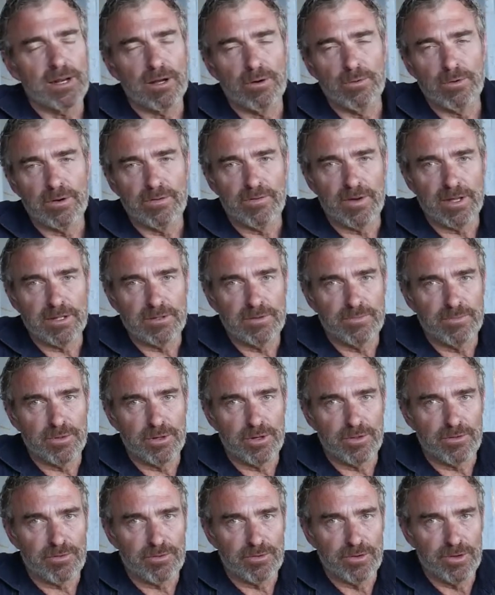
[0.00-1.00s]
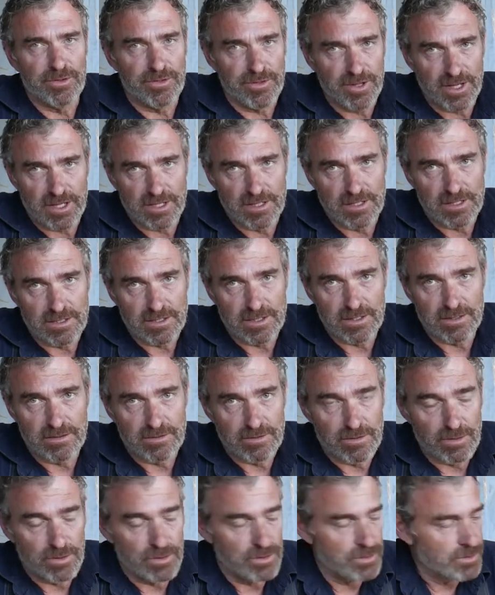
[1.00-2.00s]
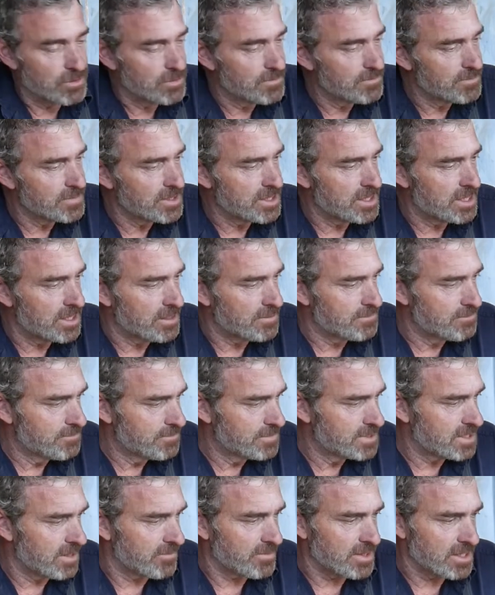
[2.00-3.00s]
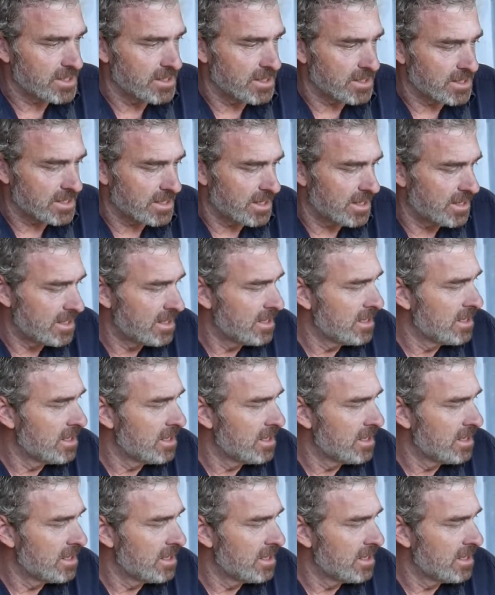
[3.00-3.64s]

I would have had to put it through a thicknesser or, you know, something like that.